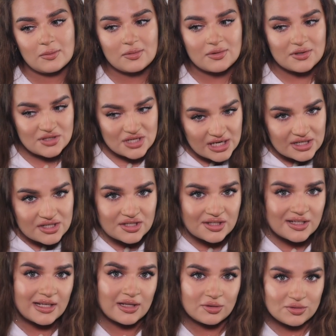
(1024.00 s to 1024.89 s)

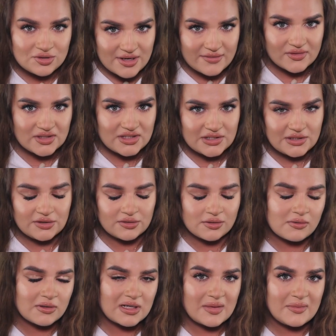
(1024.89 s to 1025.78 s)
projection and longevity.
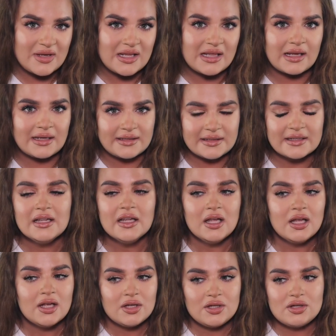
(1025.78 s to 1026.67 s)
You know what I mean? Like,
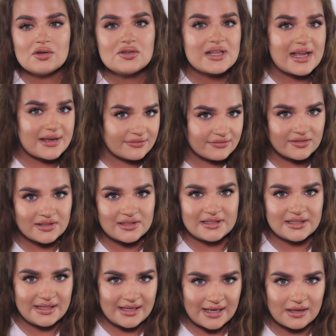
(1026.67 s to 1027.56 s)
you
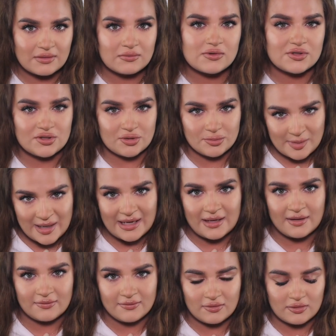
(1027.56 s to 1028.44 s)
definitely get what you're
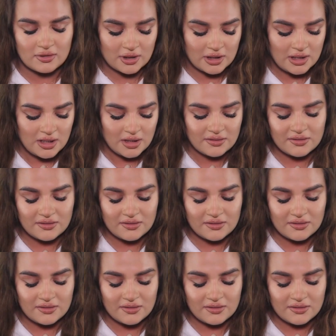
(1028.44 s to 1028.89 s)
paying for.